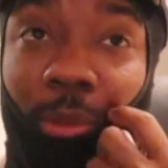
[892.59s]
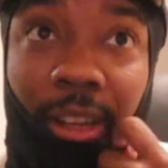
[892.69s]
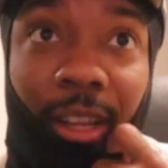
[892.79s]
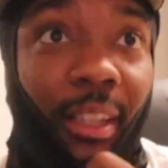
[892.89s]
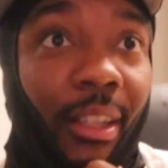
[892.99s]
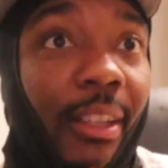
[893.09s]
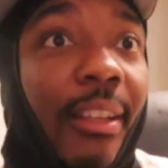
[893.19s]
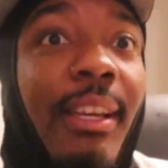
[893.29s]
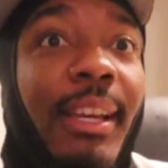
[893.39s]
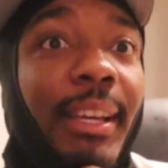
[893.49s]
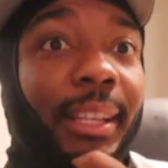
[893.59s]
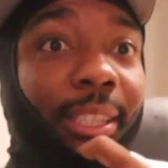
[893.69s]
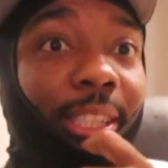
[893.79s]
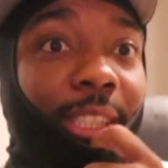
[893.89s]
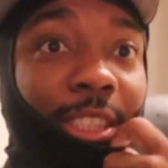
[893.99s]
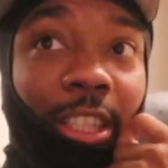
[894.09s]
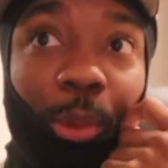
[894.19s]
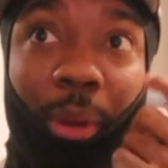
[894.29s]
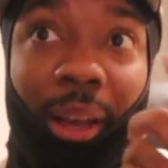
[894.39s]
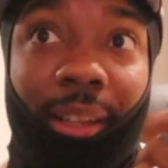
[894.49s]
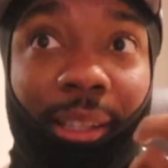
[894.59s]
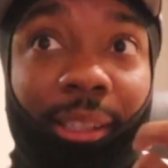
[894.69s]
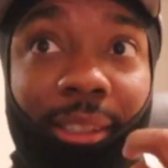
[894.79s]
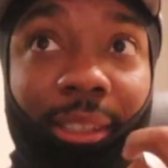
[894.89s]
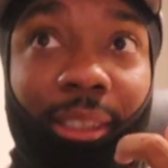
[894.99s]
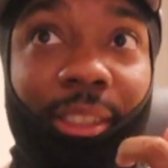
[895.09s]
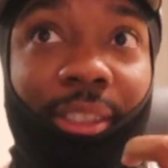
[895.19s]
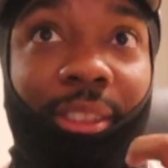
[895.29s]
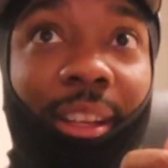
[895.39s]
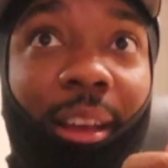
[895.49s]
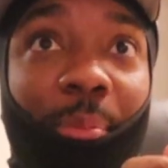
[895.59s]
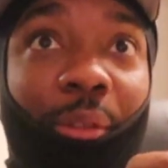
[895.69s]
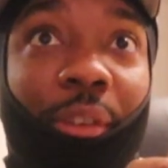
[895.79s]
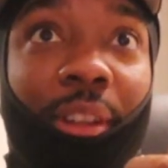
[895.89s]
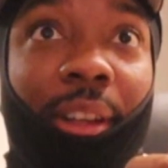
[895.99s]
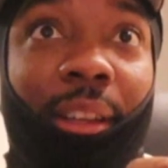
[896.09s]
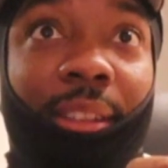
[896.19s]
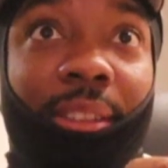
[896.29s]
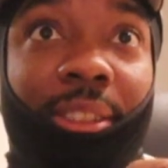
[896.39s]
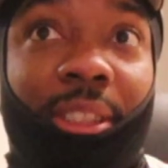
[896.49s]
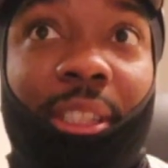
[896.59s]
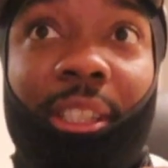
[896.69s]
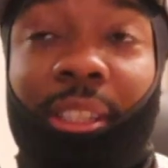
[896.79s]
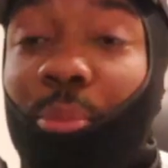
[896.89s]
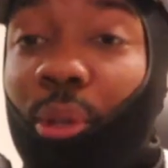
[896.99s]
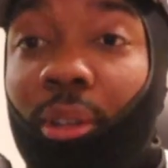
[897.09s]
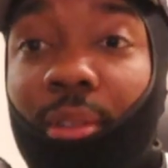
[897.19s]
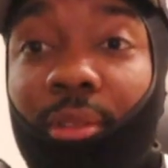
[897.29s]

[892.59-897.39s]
Like that, it's just something about that shit. It's just I be feeling like it's cheating, bro.